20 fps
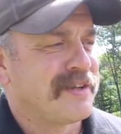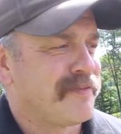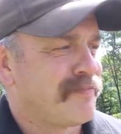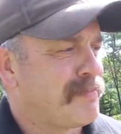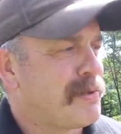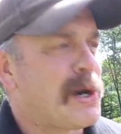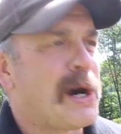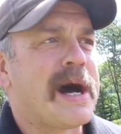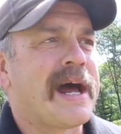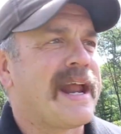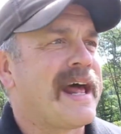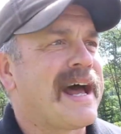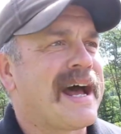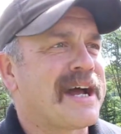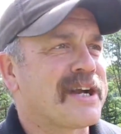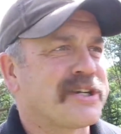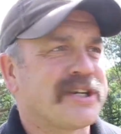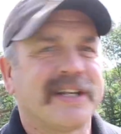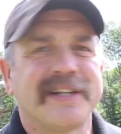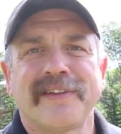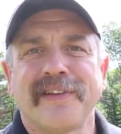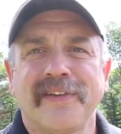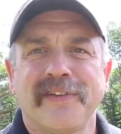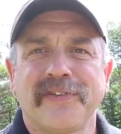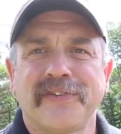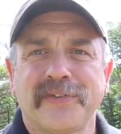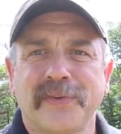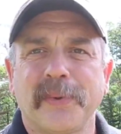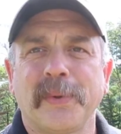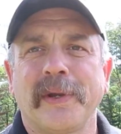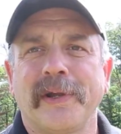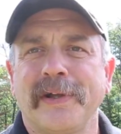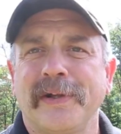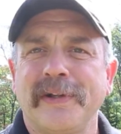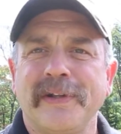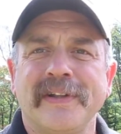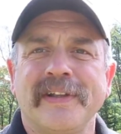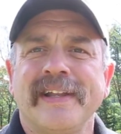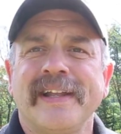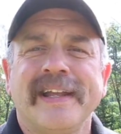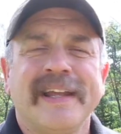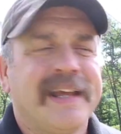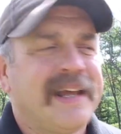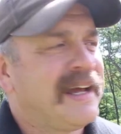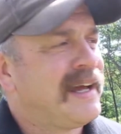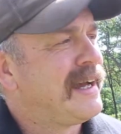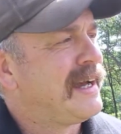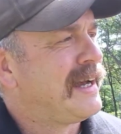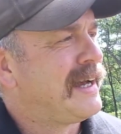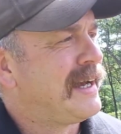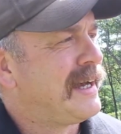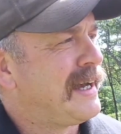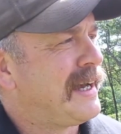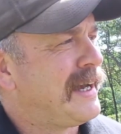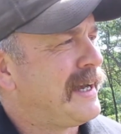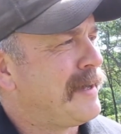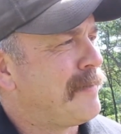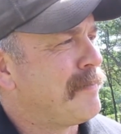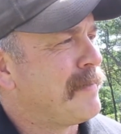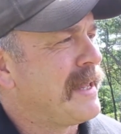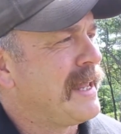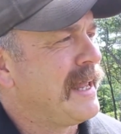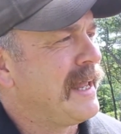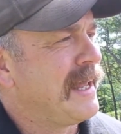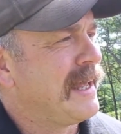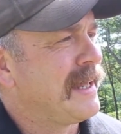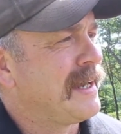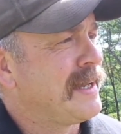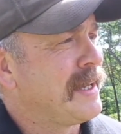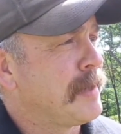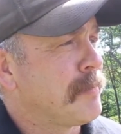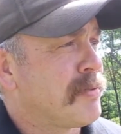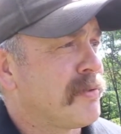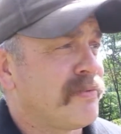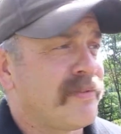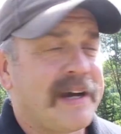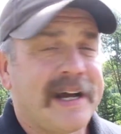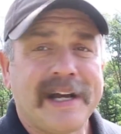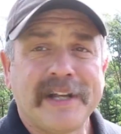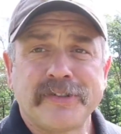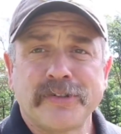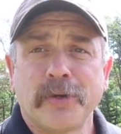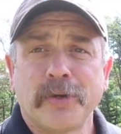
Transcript: of potash into the soil, and it provides